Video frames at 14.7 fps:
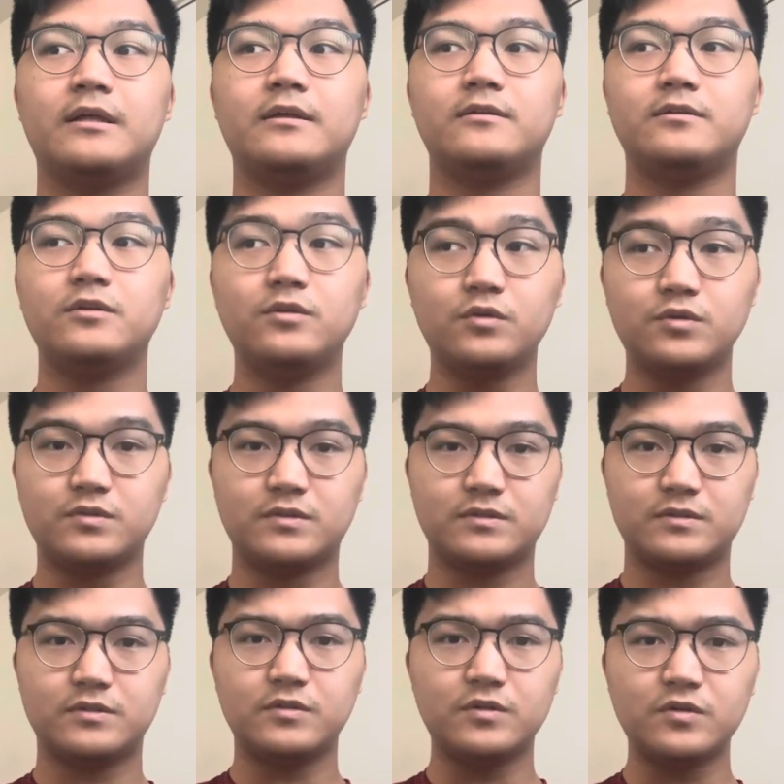
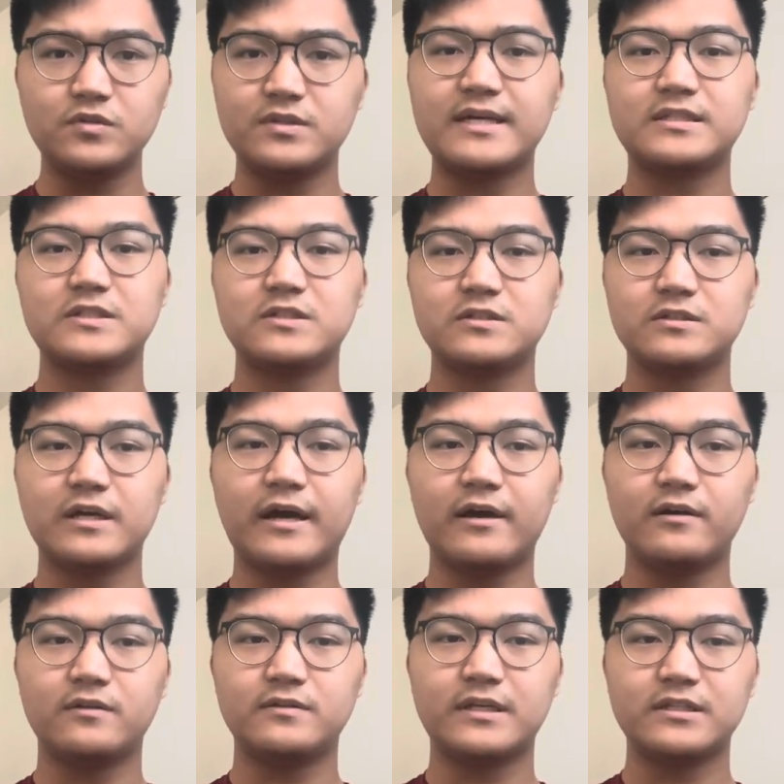use that
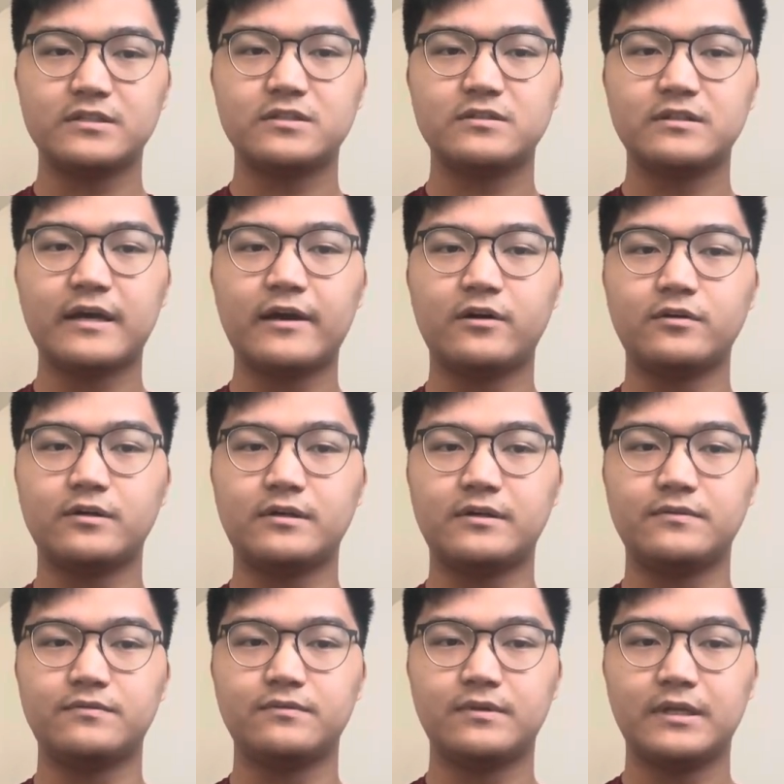style of